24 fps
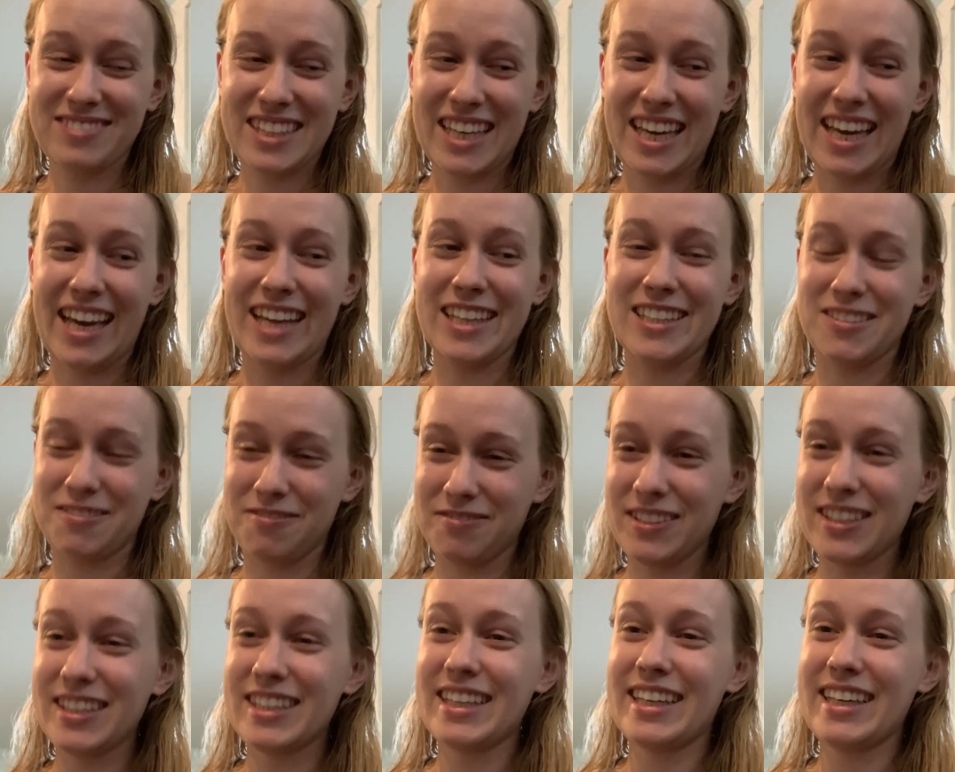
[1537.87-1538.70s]
It's
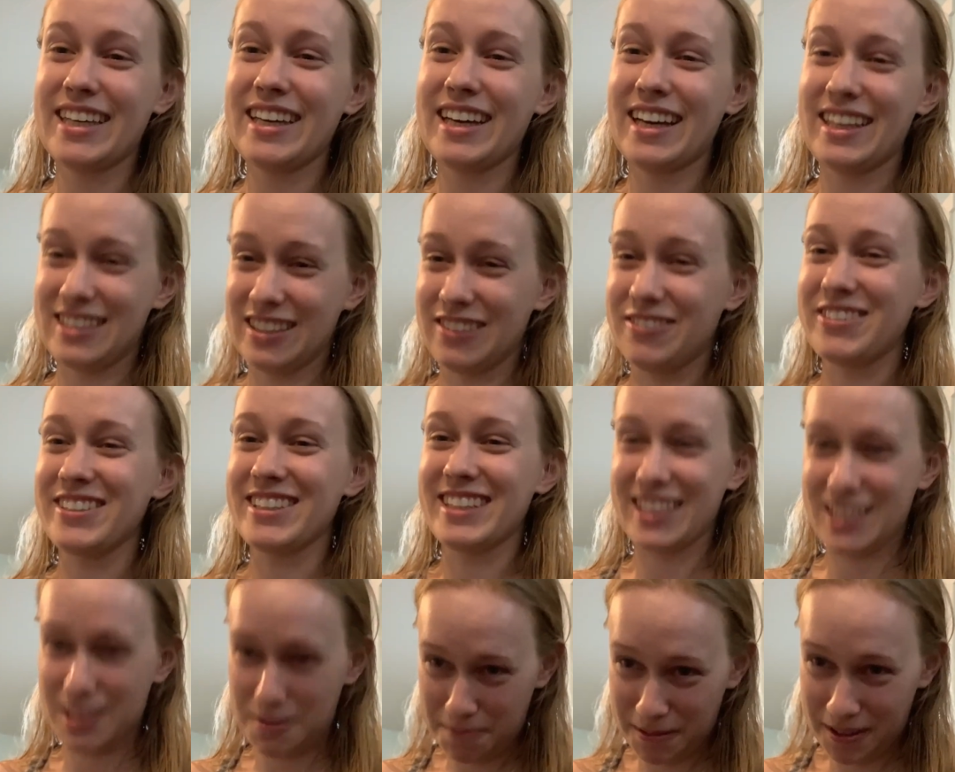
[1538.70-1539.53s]
really a different
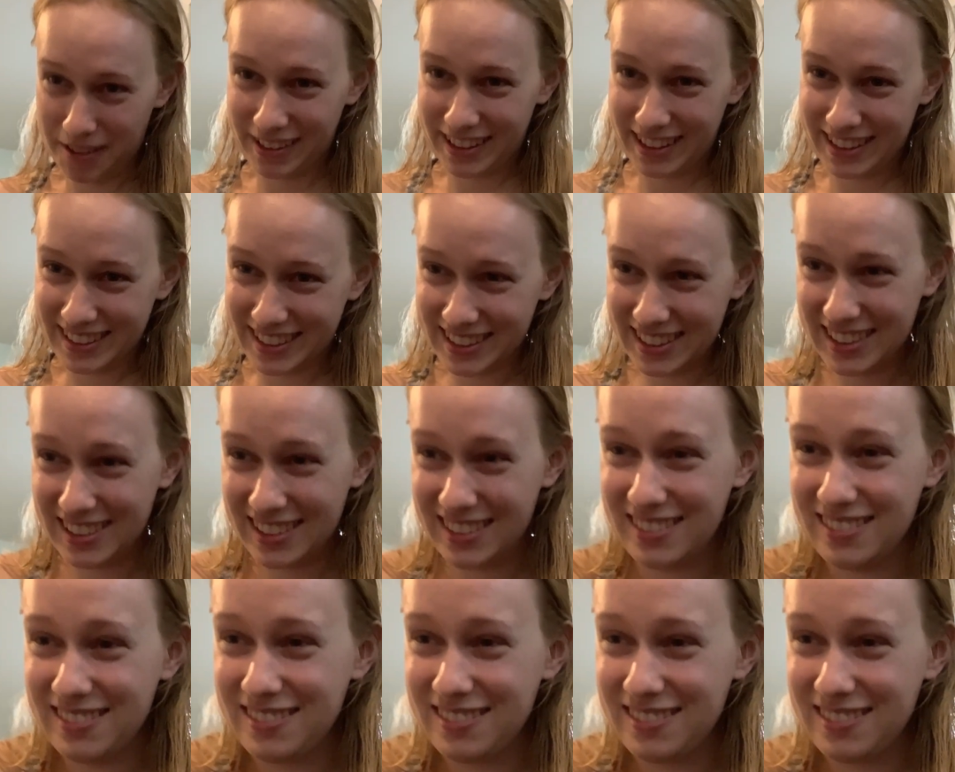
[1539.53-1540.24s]
experience.